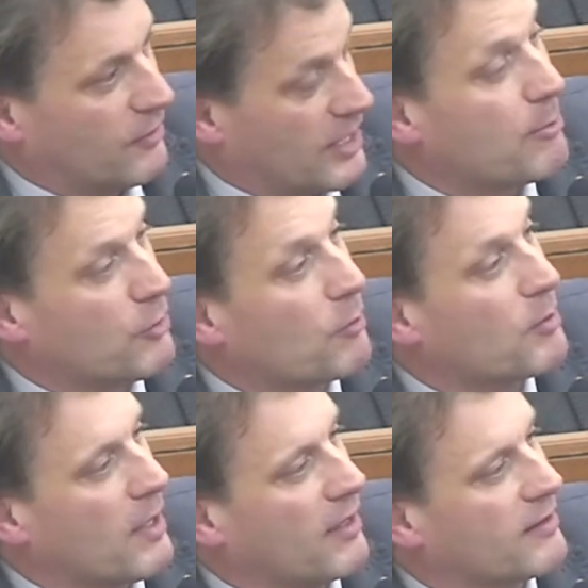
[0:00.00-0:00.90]
keep an open
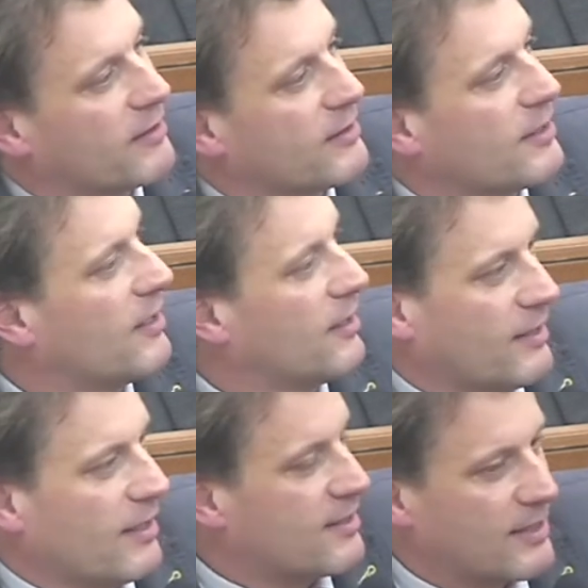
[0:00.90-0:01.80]
mind.
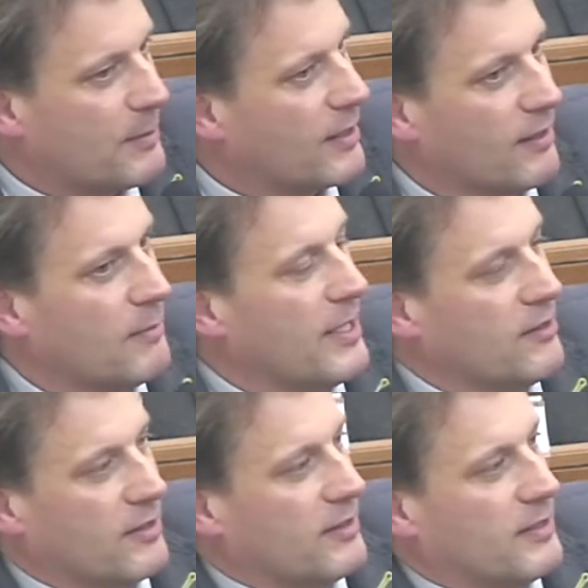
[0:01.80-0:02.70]
That's typical Lemaitre.